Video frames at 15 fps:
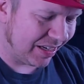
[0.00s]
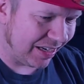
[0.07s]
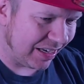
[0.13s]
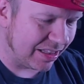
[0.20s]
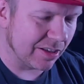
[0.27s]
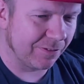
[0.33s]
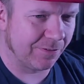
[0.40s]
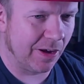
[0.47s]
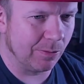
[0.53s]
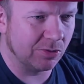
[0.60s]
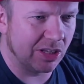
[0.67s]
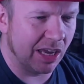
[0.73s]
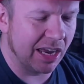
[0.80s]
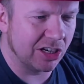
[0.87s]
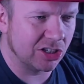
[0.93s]
In the
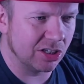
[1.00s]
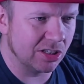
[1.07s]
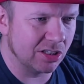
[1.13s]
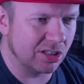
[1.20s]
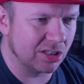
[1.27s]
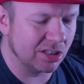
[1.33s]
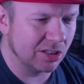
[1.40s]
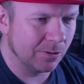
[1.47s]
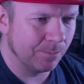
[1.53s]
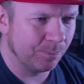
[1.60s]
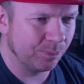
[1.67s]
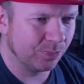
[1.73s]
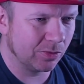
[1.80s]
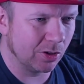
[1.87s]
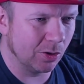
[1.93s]
foundations,
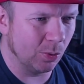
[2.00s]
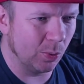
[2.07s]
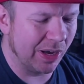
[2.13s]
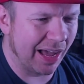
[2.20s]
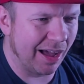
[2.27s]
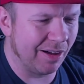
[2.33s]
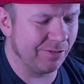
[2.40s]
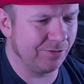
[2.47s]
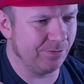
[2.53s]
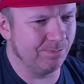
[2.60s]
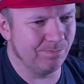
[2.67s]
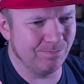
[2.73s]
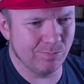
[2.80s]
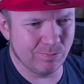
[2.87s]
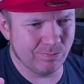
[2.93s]
we have
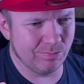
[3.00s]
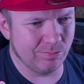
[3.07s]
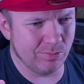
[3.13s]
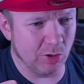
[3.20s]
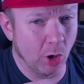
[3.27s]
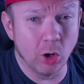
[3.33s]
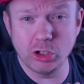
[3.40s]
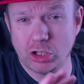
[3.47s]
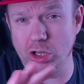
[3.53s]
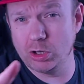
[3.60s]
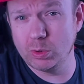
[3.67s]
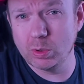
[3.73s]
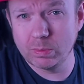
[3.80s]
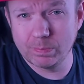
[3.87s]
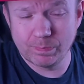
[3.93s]
you,